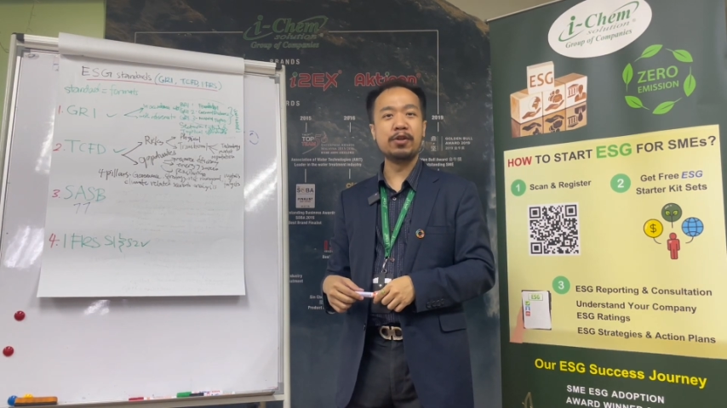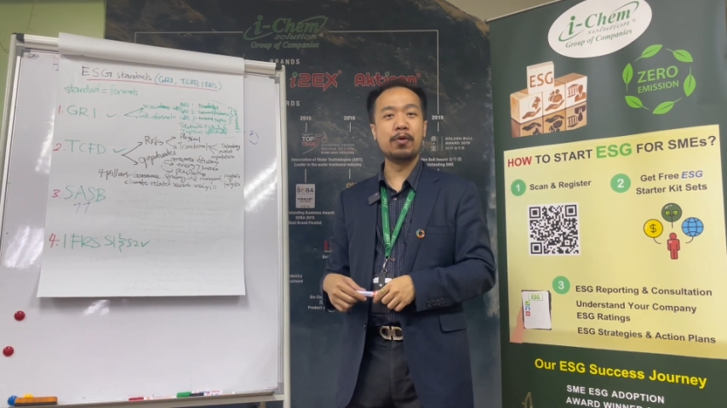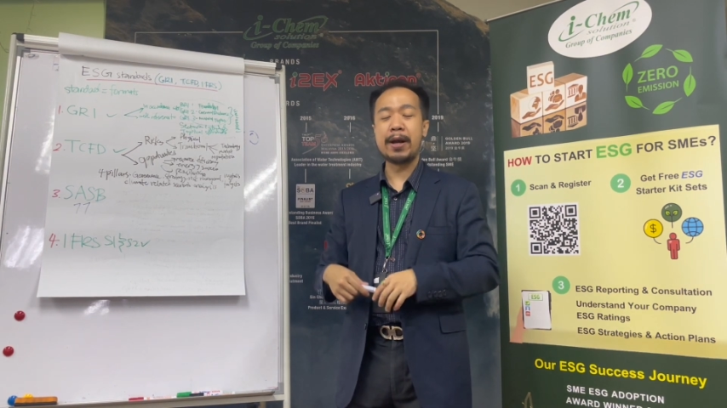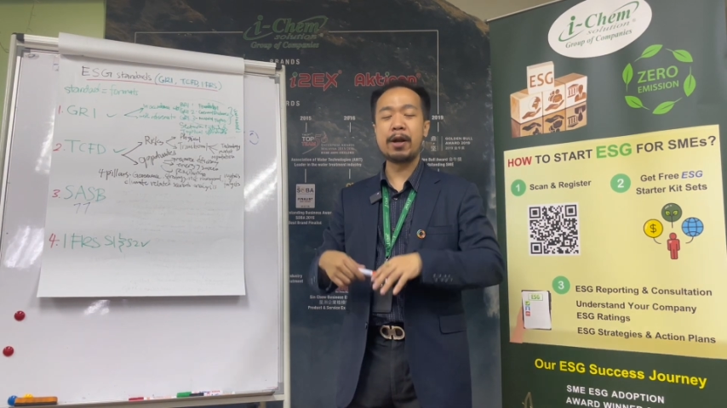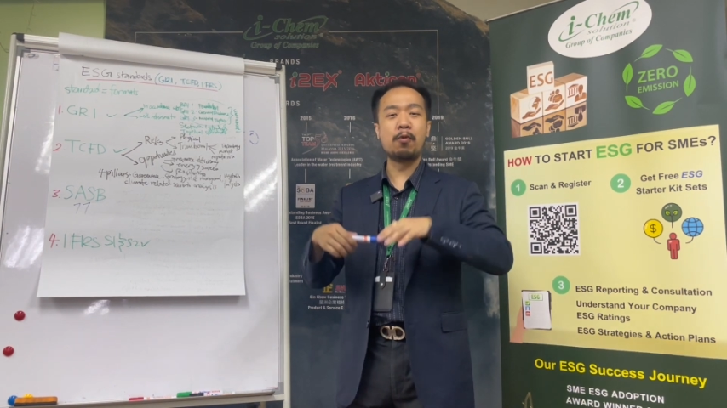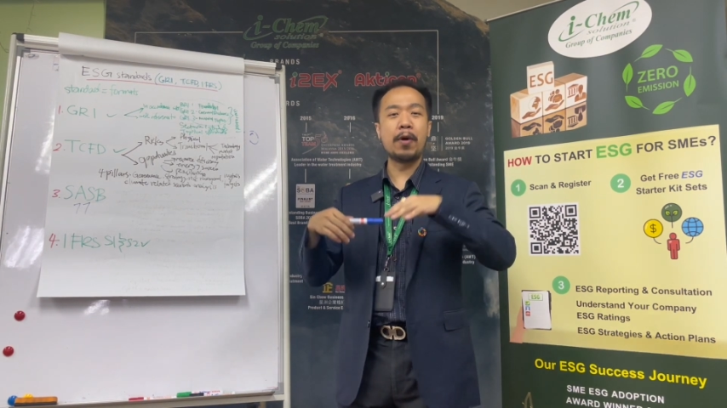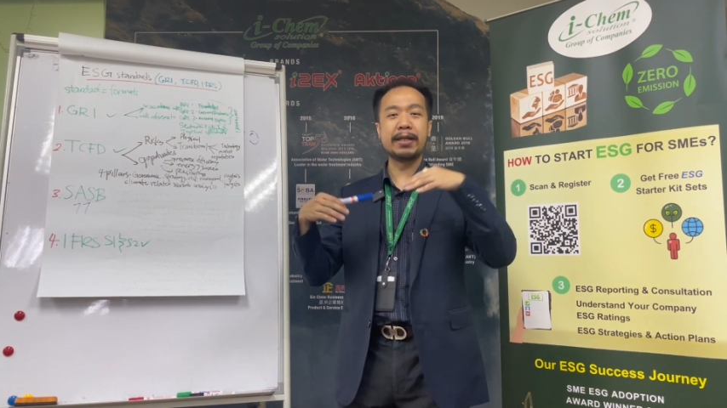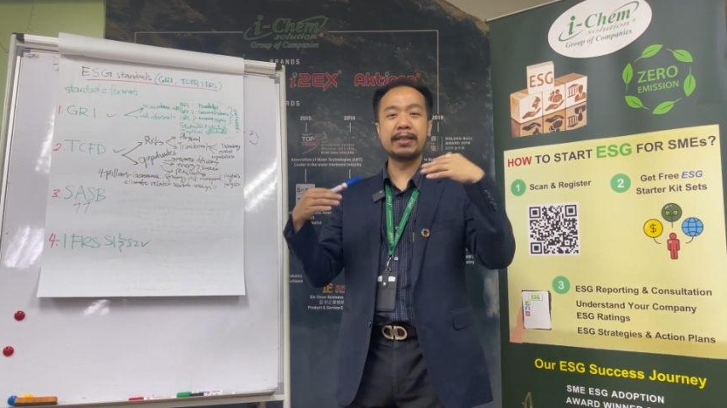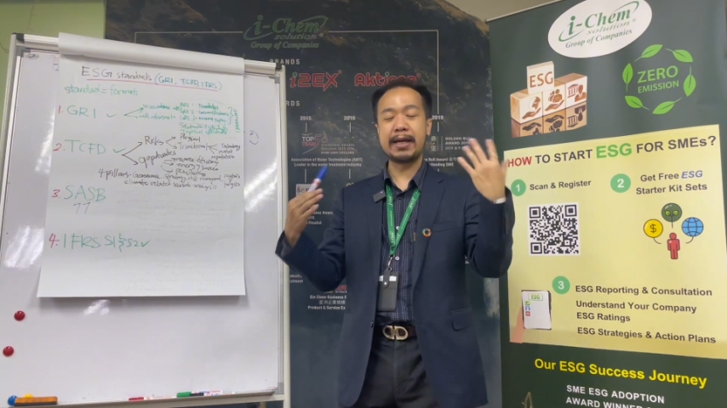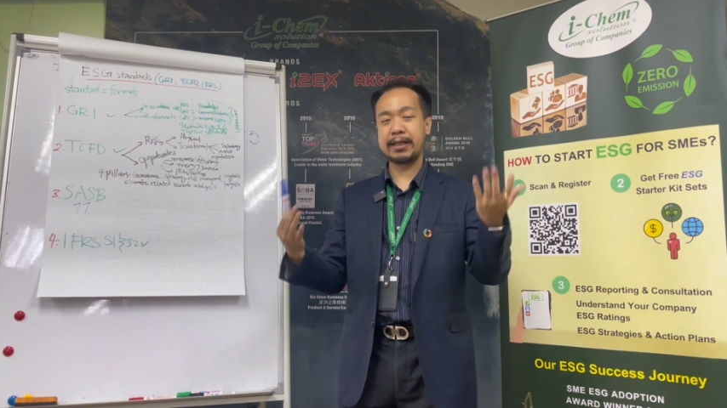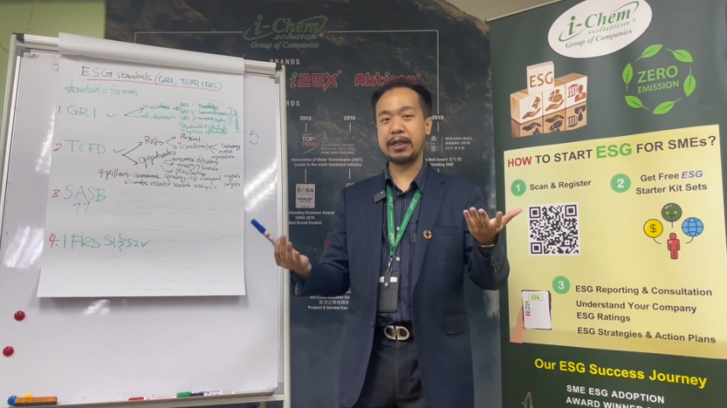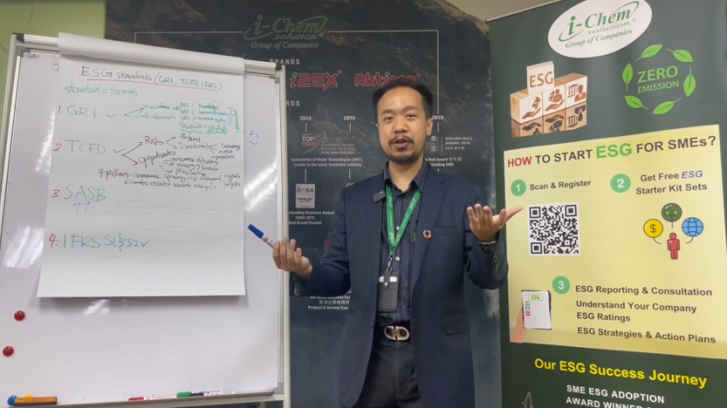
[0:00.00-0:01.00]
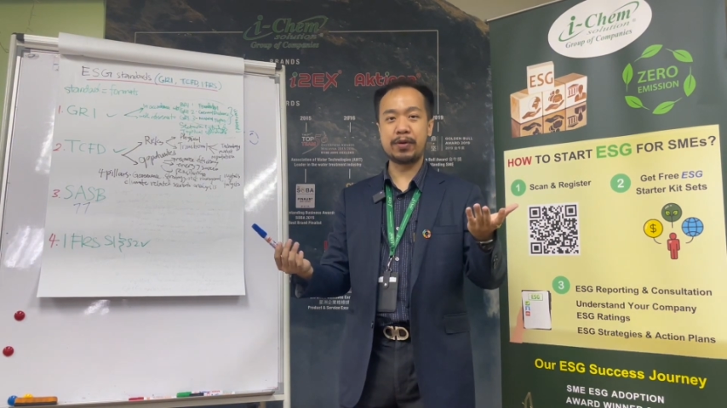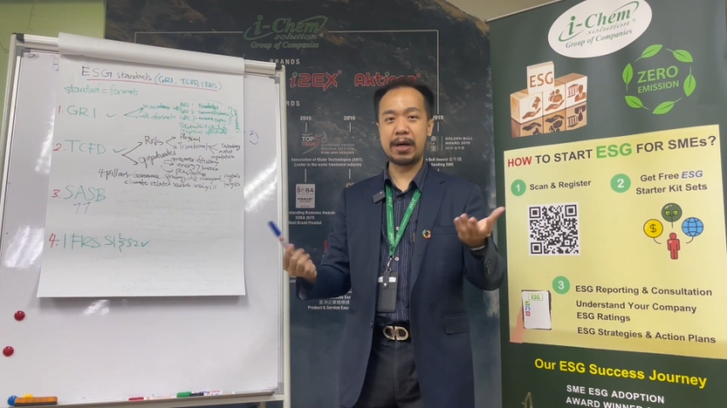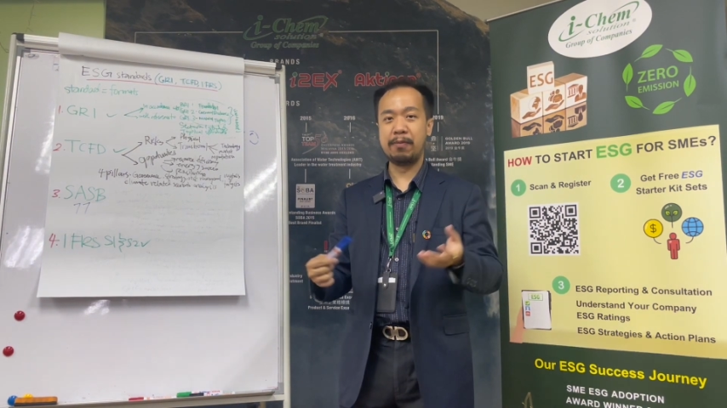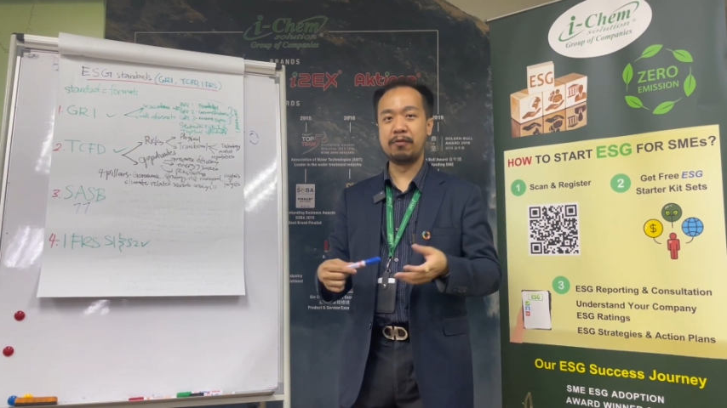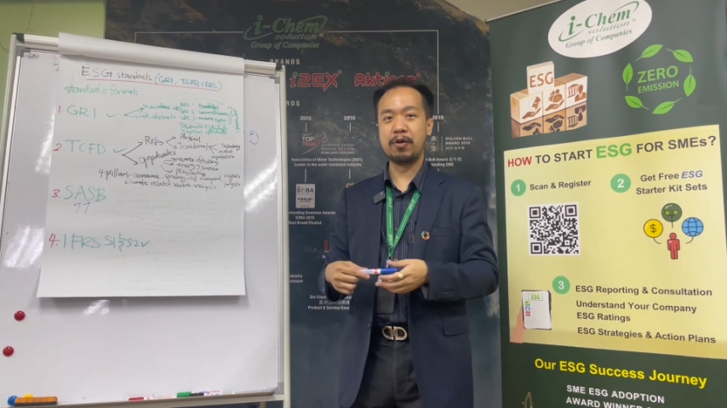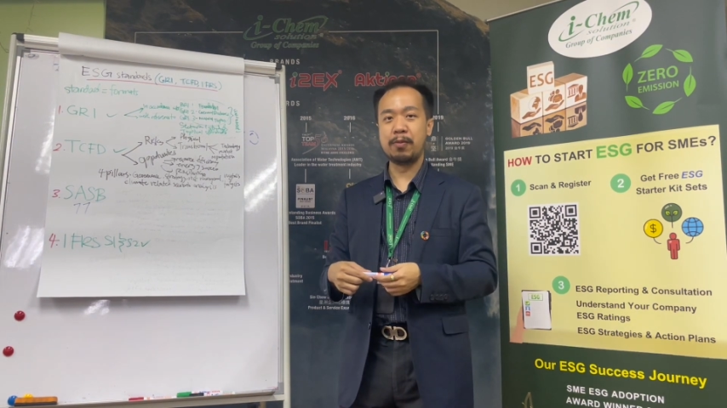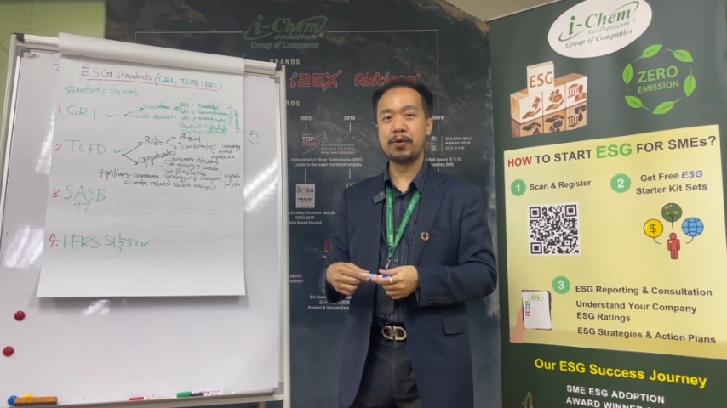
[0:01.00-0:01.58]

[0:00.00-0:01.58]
no matter what sector you come from,